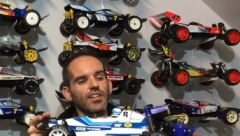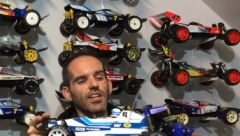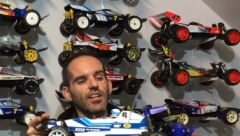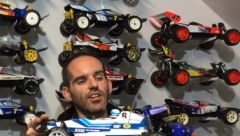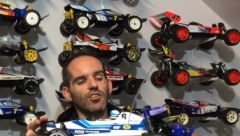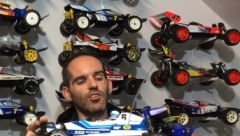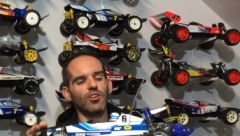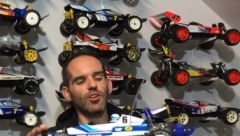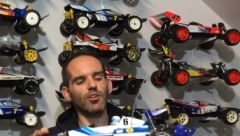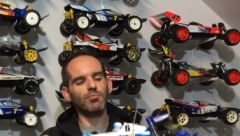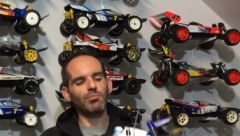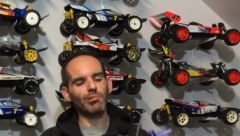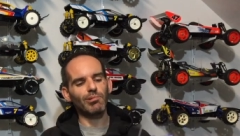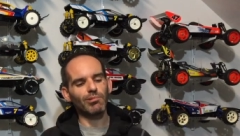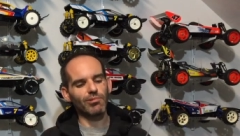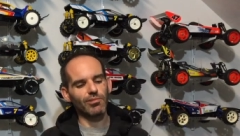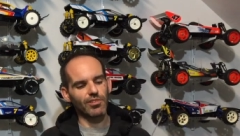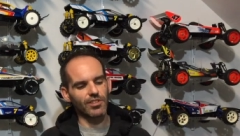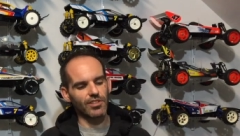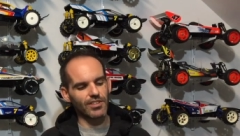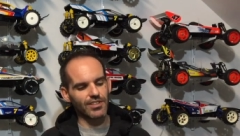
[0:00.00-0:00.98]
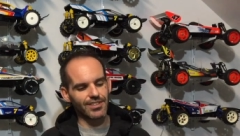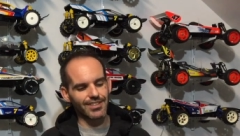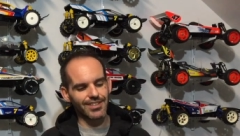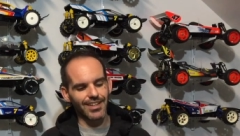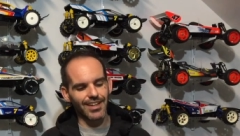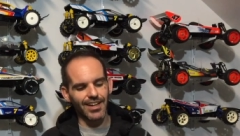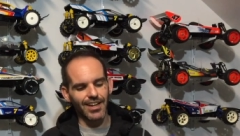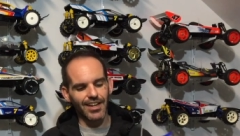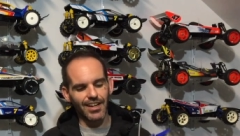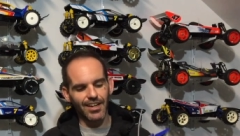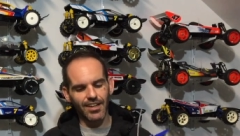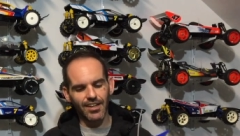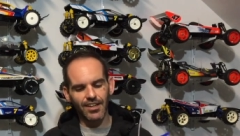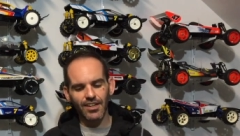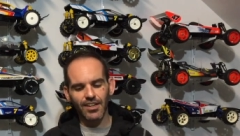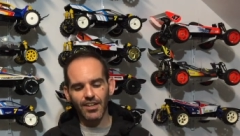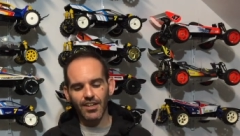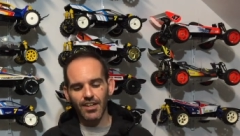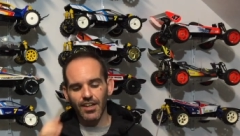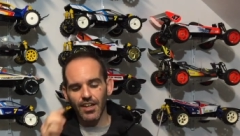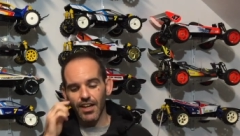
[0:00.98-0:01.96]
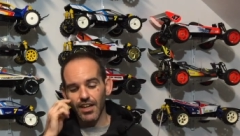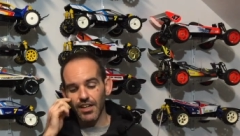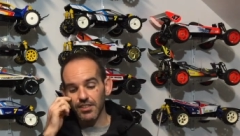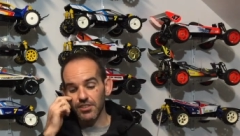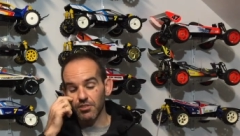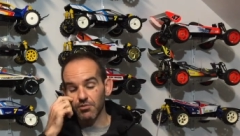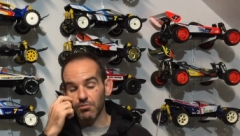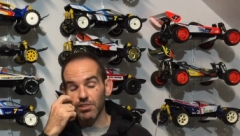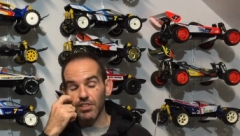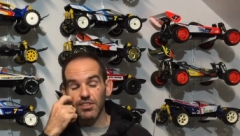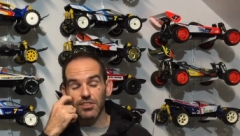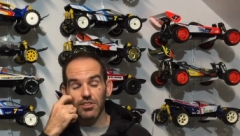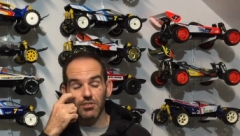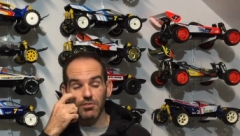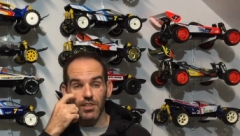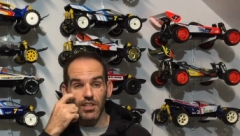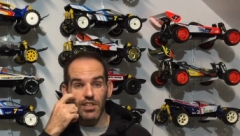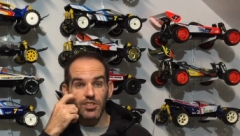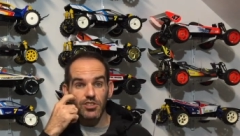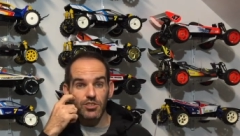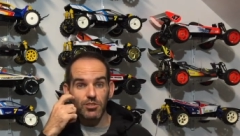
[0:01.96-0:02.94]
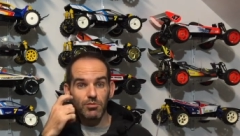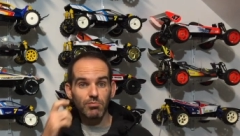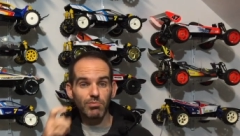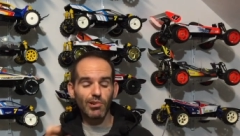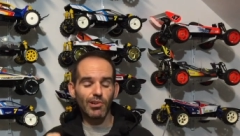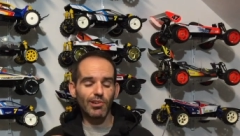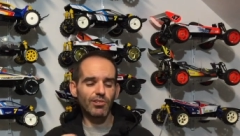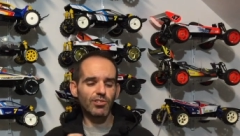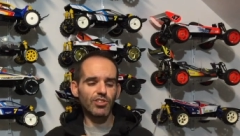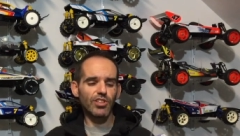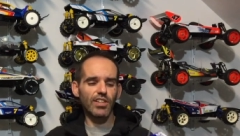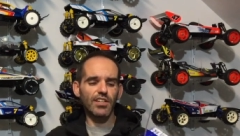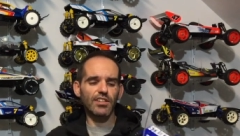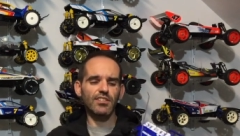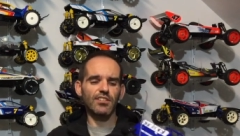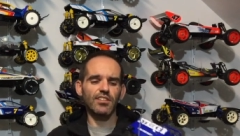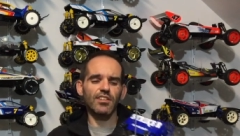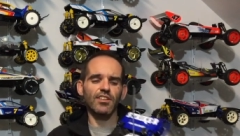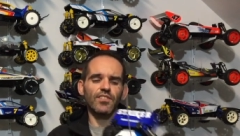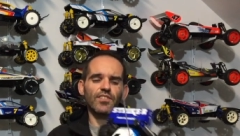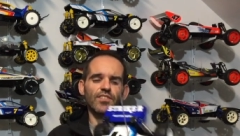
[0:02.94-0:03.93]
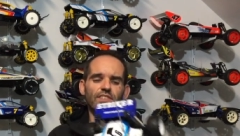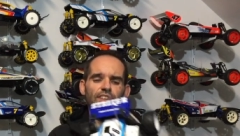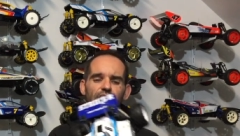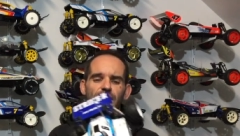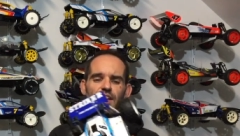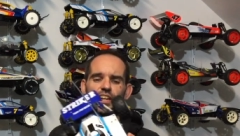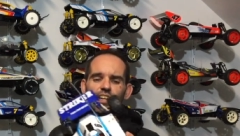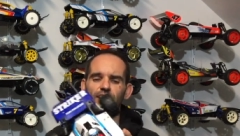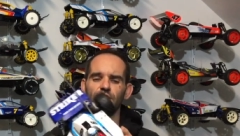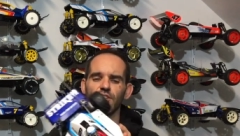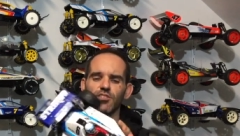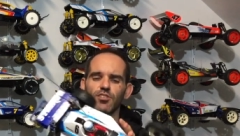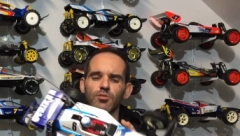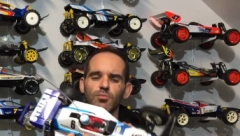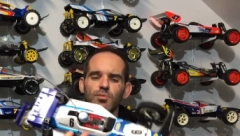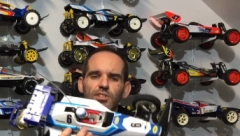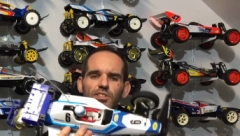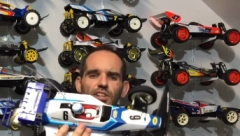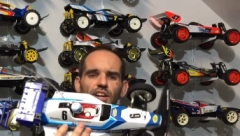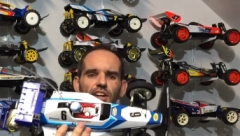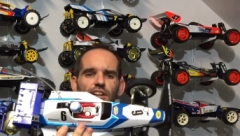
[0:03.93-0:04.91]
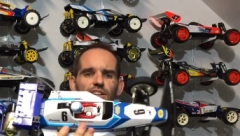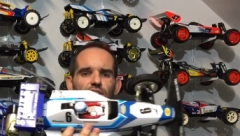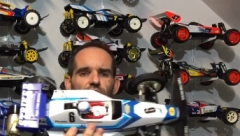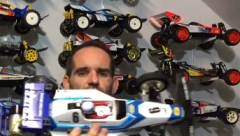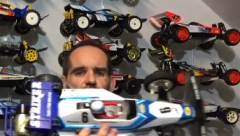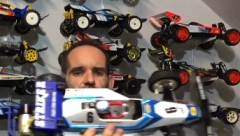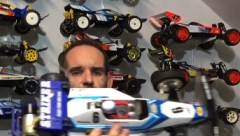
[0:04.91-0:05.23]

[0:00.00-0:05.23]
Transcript: Now, I bought this car as a restoration project, and to be totally